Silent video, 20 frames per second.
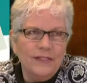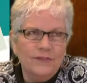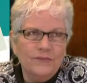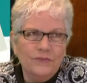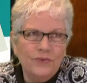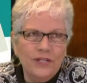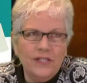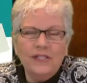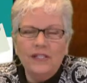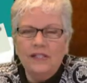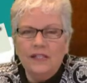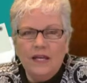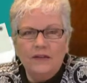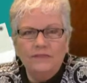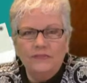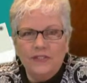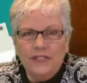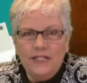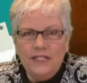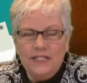really
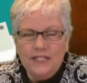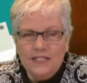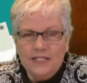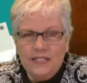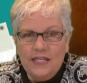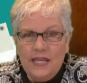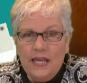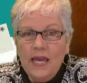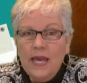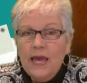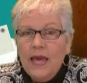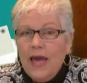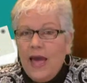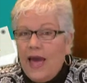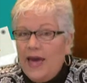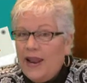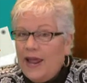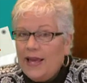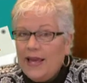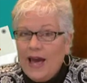lovely to see.
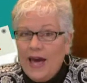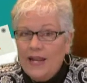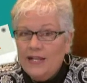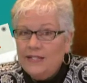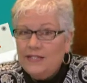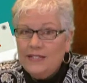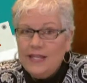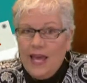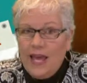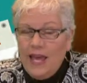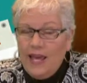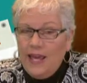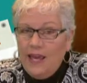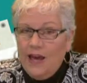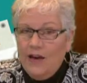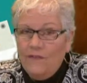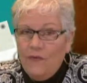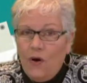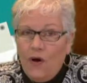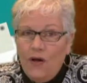And I gotta say,
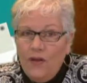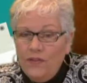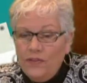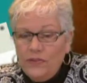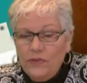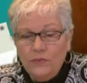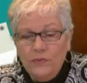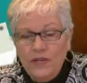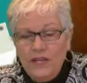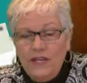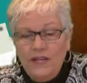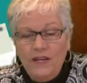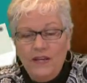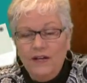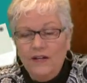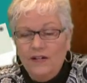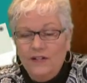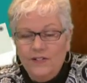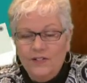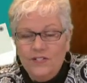of all 3
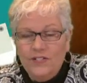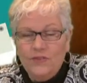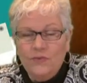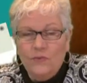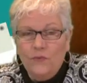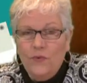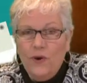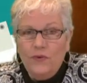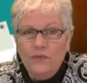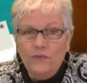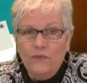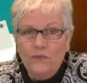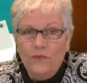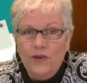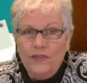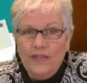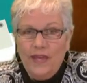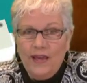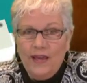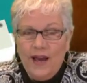years,
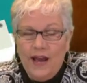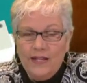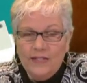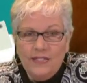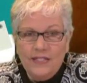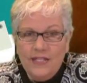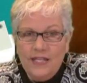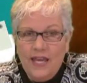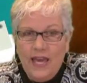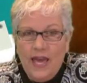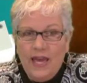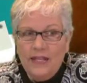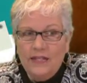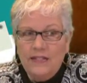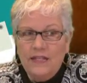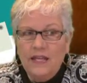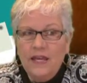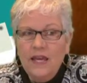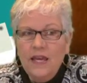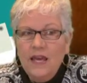when they got to the
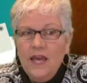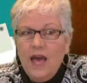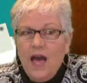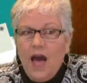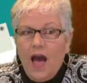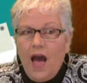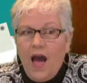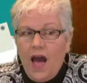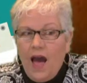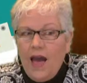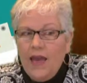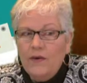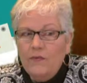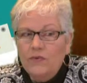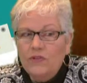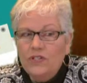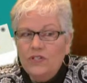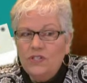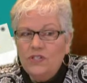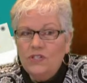end, I
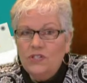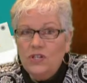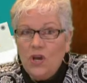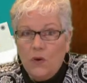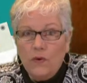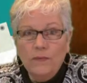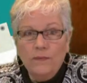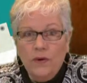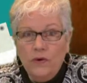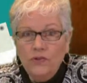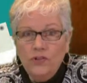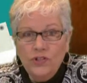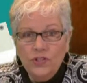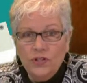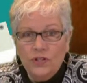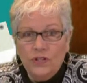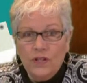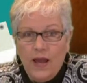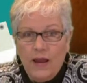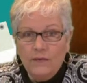was so
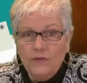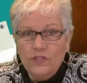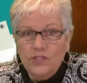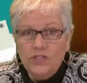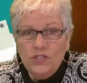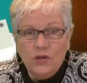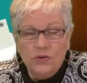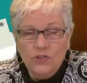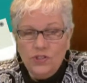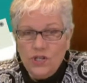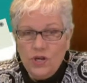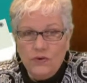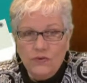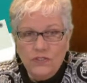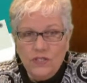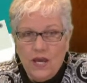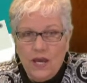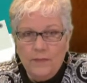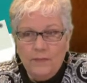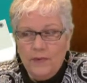emotional. I was so
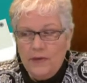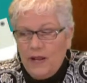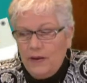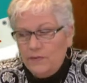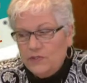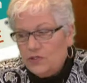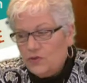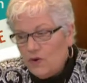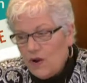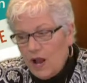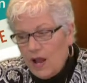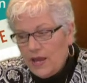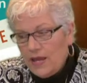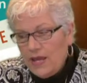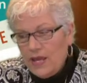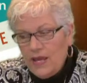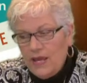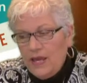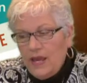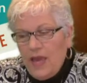choked up, and I was
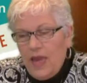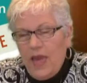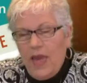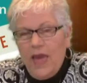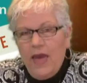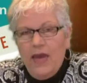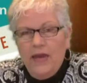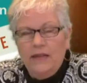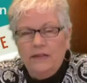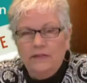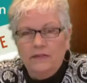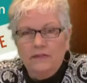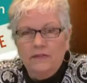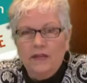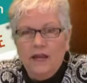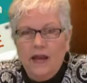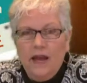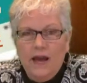crying, and